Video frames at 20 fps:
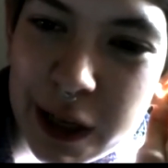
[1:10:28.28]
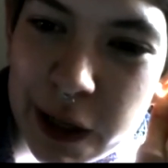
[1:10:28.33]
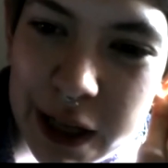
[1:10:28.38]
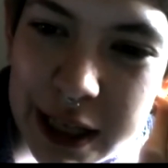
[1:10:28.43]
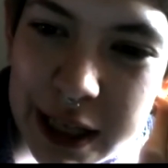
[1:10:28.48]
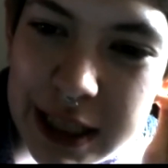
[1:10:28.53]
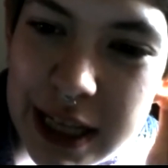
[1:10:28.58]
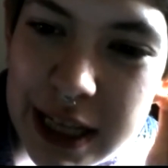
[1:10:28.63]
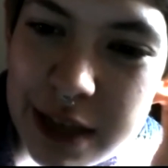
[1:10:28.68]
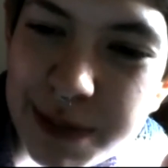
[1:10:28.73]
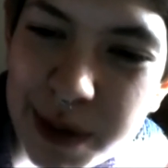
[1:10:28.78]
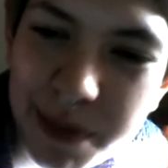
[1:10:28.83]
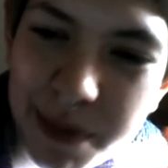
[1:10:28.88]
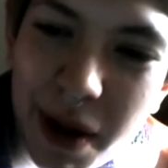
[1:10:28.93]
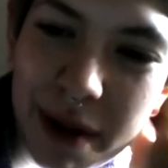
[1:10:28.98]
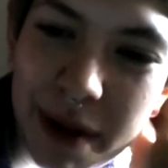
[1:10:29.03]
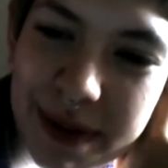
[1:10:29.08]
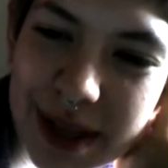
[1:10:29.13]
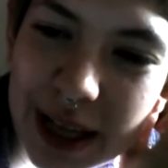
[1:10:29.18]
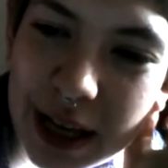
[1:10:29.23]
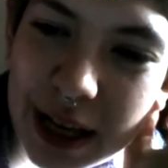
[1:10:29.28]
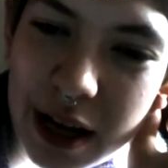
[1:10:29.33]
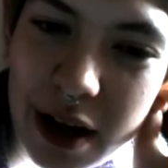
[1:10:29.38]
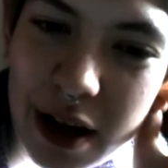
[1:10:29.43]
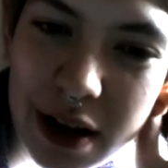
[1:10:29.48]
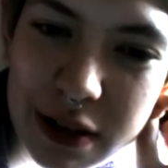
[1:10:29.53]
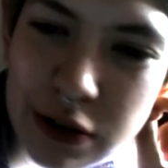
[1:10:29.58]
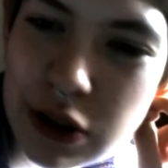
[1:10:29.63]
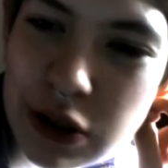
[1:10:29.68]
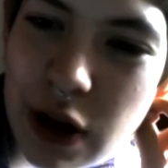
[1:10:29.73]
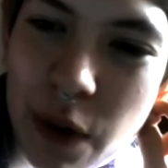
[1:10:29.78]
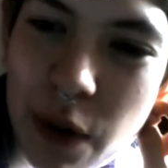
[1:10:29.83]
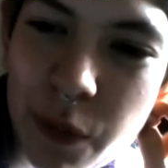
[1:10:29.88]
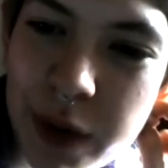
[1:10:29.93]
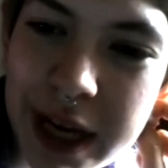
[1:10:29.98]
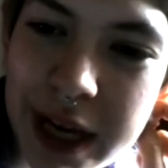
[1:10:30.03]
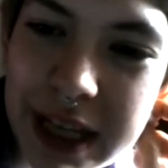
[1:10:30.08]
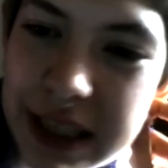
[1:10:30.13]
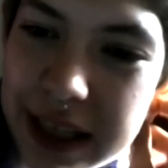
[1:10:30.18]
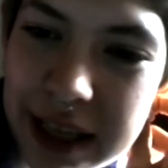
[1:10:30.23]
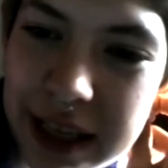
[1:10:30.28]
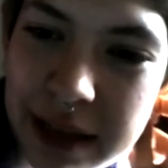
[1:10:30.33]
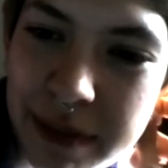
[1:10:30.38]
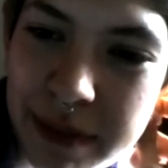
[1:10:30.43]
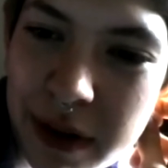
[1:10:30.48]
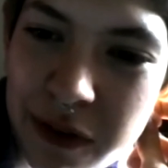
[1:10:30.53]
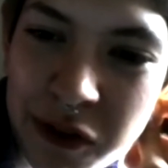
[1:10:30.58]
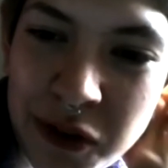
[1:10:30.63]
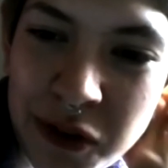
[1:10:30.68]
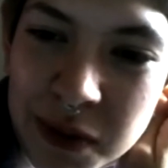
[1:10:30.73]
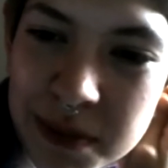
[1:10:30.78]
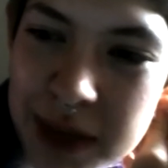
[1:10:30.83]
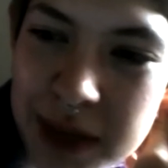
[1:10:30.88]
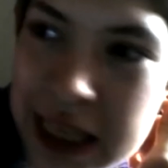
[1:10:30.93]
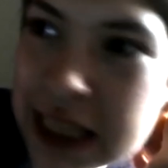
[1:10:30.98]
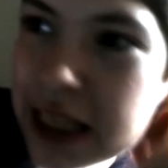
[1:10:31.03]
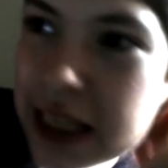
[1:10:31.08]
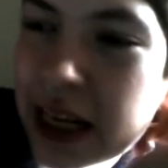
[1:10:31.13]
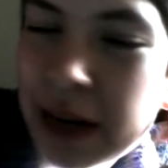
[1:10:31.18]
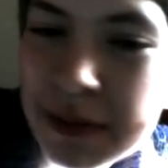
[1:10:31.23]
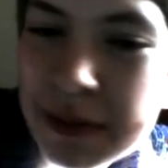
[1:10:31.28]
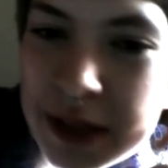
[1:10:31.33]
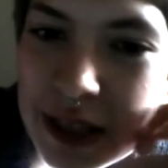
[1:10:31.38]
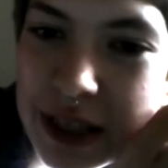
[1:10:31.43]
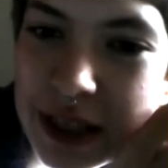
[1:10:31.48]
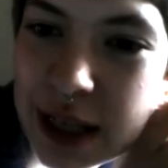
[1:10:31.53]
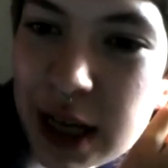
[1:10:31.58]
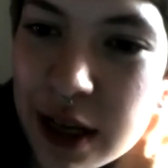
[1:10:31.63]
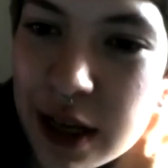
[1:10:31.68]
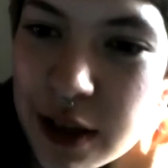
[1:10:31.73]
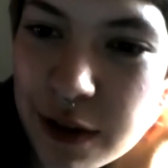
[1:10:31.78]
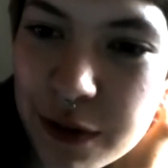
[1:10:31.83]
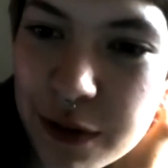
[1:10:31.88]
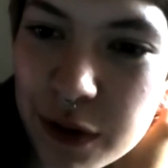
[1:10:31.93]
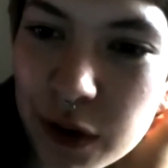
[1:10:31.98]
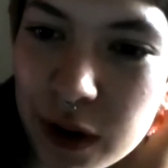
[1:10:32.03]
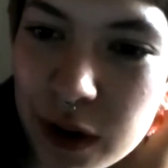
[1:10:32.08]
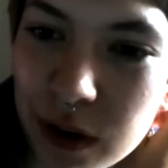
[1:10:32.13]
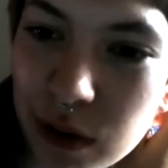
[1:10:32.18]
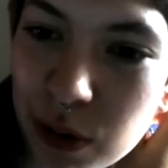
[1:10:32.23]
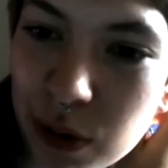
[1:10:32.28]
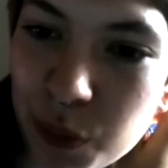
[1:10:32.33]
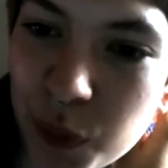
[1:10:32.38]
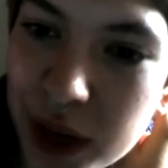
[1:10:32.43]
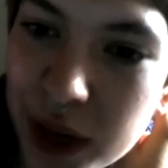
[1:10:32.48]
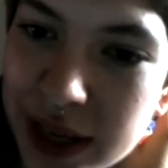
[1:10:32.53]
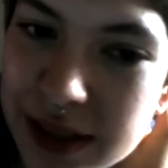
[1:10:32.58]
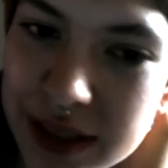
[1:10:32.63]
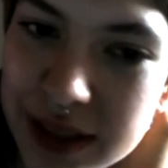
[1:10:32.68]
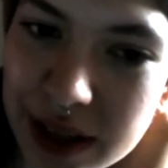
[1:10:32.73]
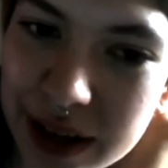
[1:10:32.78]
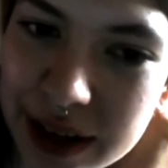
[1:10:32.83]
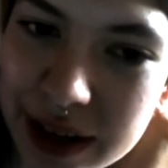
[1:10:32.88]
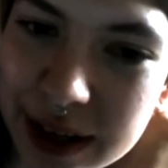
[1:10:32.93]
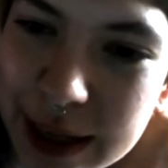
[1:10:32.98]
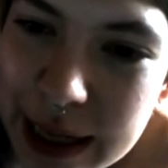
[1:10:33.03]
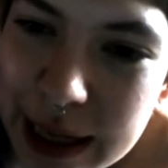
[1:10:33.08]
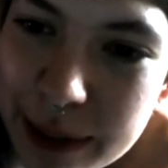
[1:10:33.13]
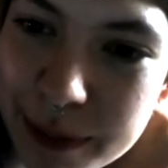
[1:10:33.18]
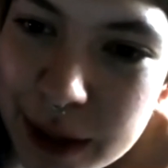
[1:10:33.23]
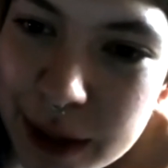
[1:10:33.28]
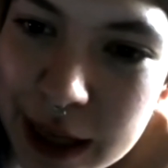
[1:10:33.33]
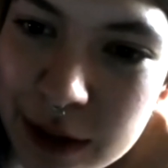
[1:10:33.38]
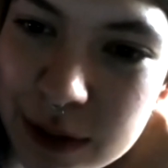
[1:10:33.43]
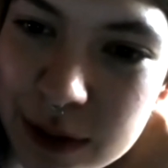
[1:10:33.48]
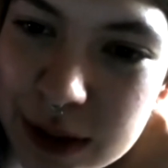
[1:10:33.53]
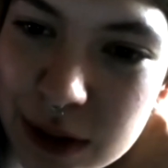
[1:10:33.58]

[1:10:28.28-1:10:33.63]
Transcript: It takes me oh. probably like a week to clean my room because then I'm just sitting on the floor with wigs on, like playing with